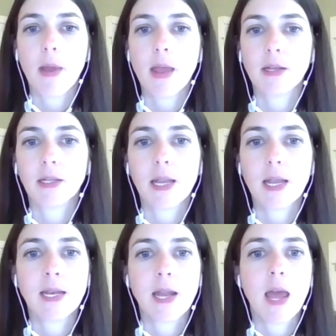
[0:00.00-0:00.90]
in
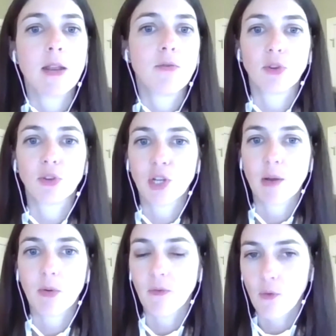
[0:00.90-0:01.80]
any real
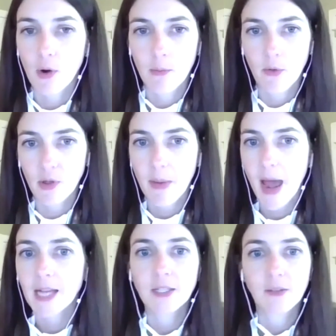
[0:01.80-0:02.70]
shape or form over the
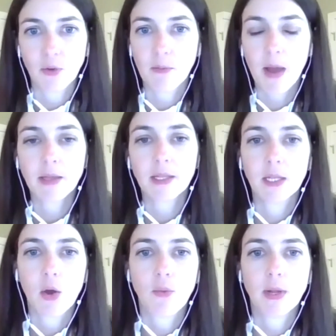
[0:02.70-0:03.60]
past few months.
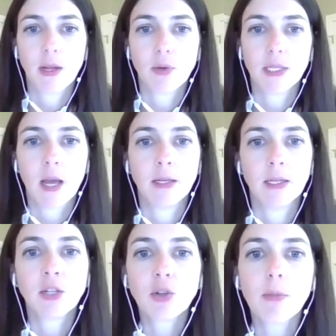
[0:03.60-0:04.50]
So we saw an
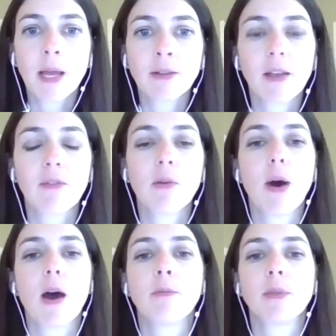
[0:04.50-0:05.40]
initial bounce off the
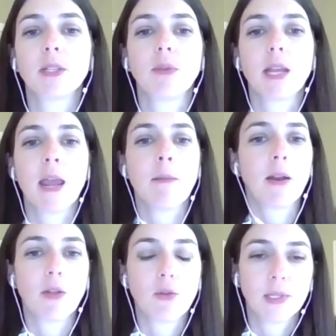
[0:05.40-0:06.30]
bottom as we came
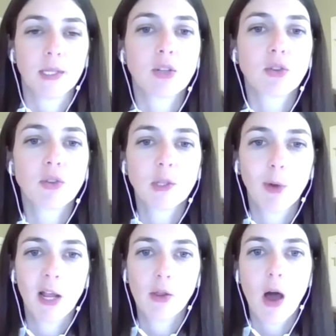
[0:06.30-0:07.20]
out of those initial
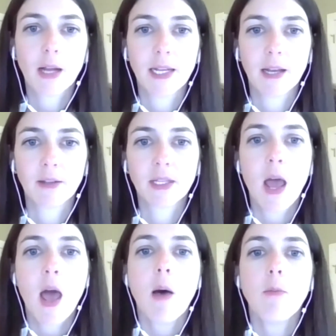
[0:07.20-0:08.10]
spring lockdowns,
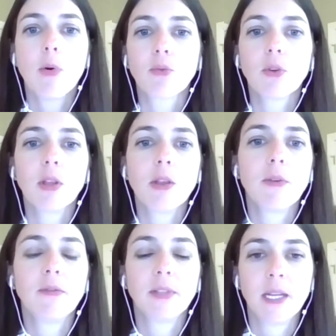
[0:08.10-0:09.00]
but really
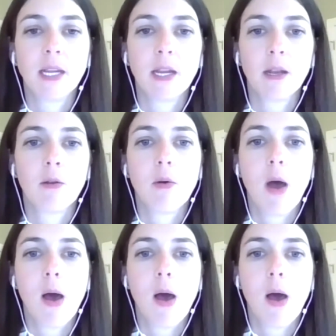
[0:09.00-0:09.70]
we've seen